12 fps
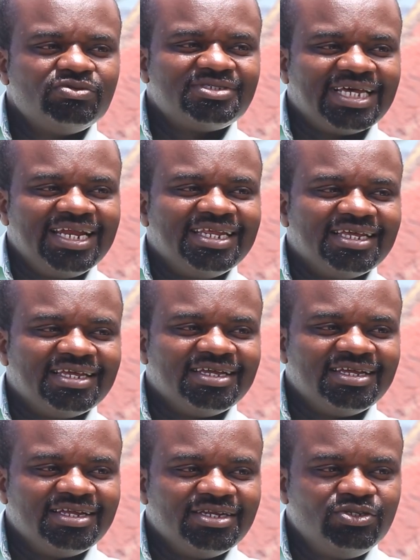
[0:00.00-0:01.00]
need to study,
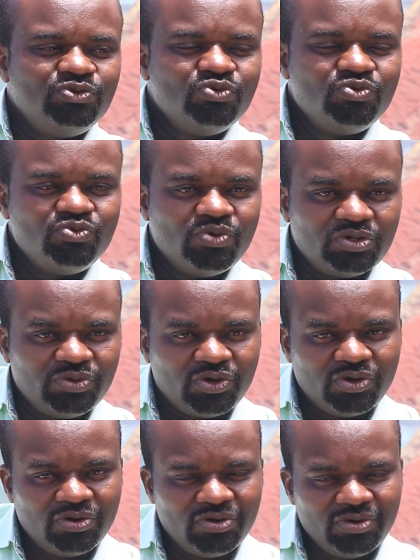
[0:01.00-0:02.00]
do what
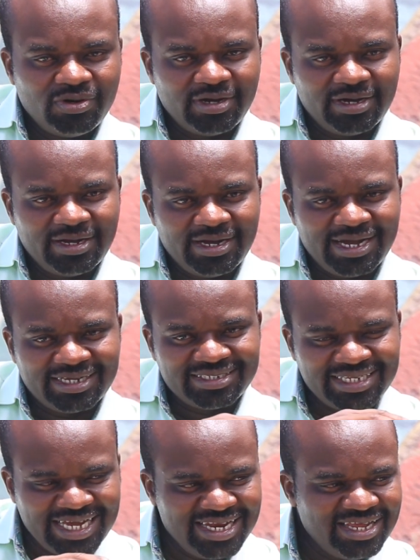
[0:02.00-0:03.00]
we call a
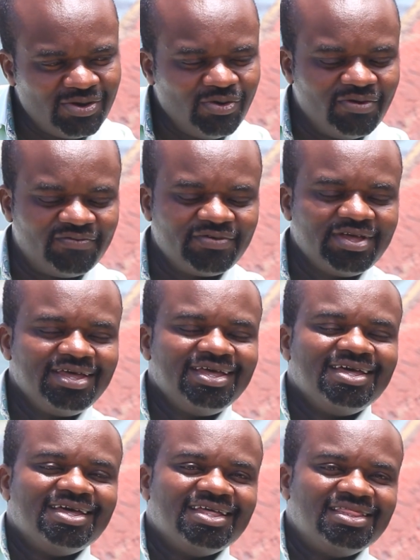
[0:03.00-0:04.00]
study of
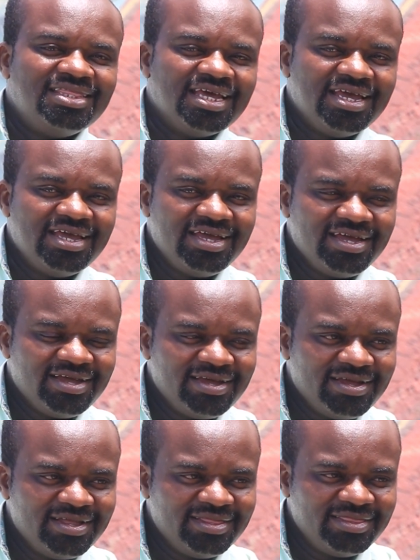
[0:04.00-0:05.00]
the
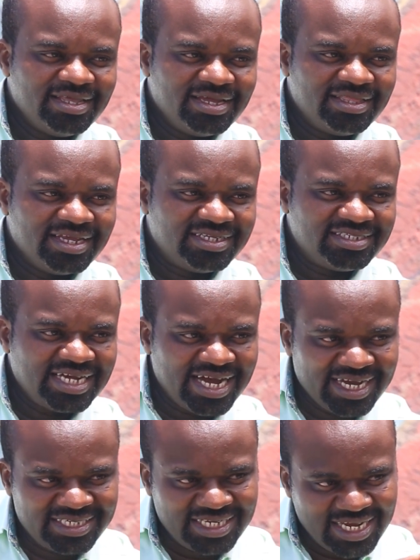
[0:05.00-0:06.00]

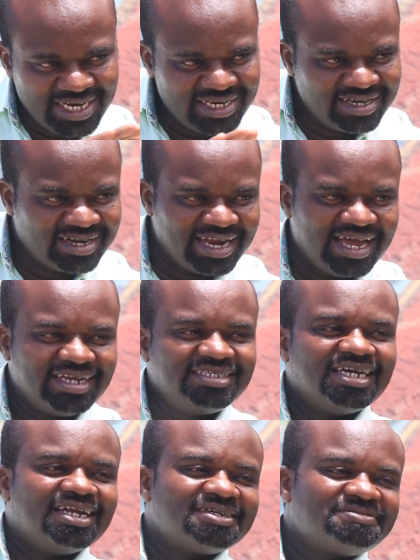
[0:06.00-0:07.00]
targeted
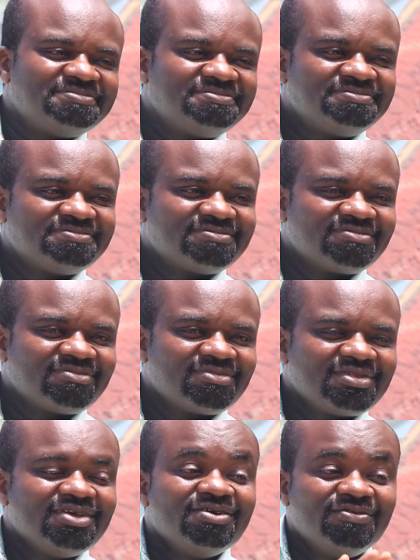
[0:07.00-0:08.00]
clientele.
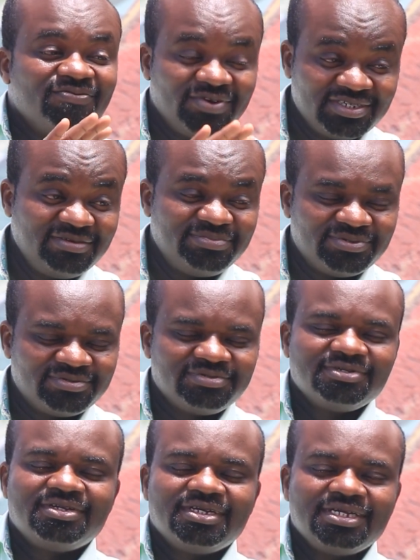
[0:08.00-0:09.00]
For example,
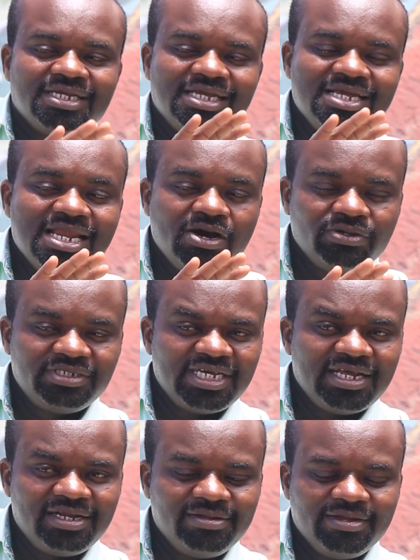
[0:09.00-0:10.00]
in a
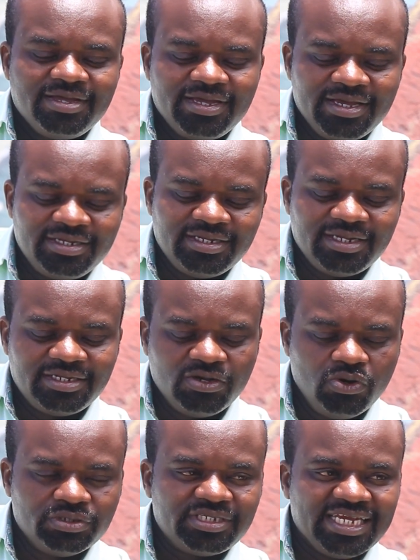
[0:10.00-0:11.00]
hotel,
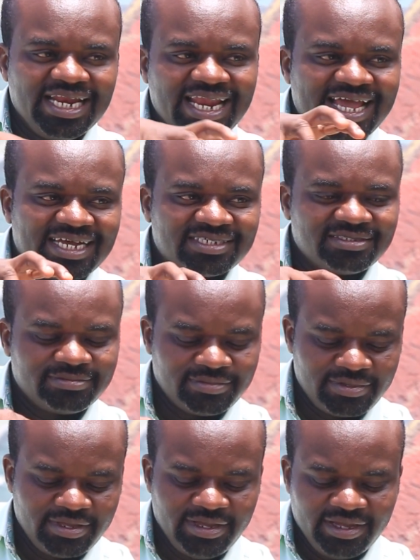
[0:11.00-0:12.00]
it goes in layers.
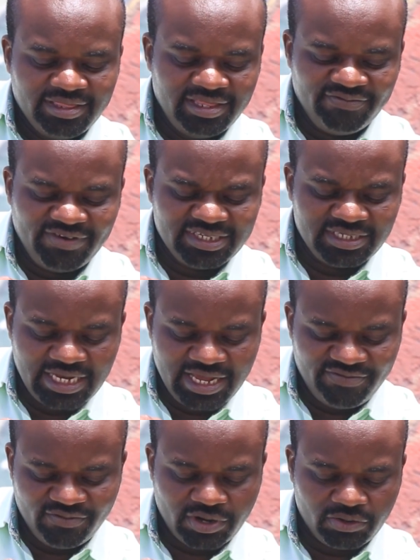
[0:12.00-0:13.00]
The first
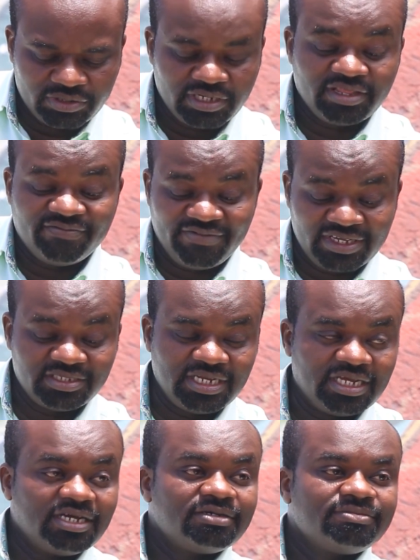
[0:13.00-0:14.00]
layer for a hotel, the
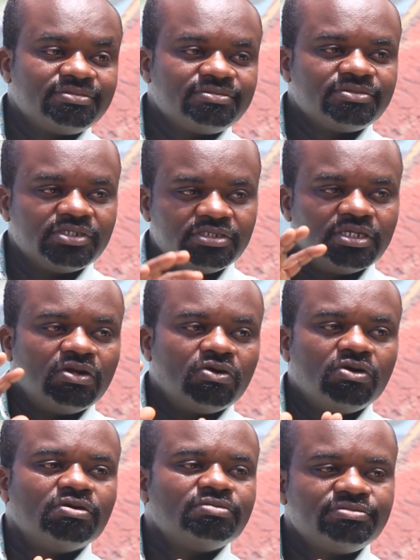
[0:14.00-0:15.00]
first layer is the
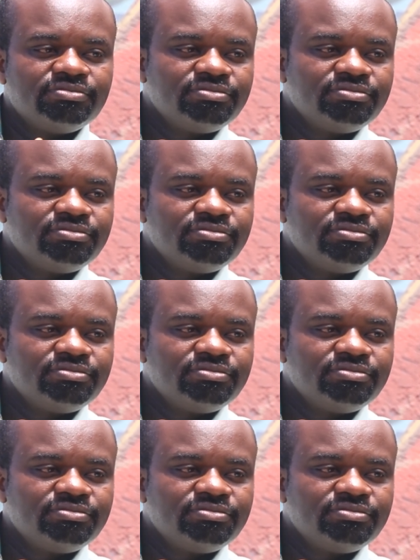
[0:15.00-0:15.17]
local.